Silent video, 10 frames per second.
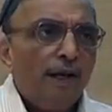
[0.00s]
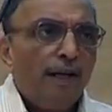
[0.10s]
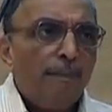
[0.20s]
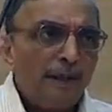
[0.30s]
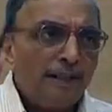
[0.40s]

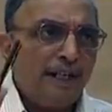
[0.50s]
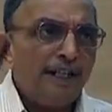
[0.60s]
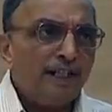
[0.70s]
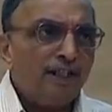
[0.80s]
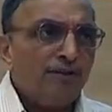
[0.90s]

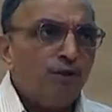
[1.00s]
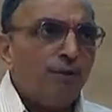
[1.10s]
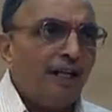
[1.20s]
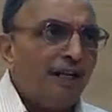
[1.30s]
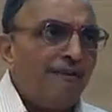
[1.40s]
representation of
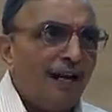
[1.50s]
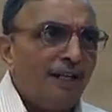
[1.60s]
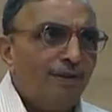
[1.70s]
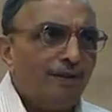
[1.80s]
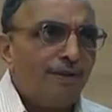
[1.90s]
numerical
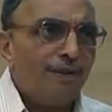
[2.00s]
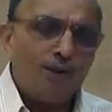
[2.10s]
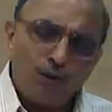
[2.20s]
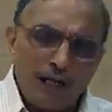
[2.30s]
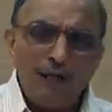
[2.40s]
values
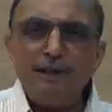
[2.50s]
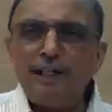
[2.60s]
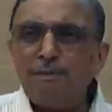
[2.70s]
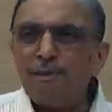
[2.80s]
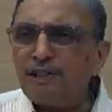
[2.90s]
to a
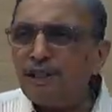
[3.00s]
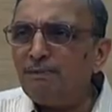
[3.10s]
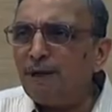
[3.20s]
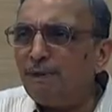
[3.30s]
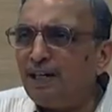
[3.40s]
limited
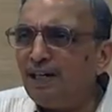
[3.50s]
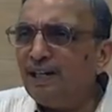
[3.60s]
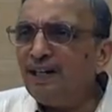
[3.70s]
precision maybe,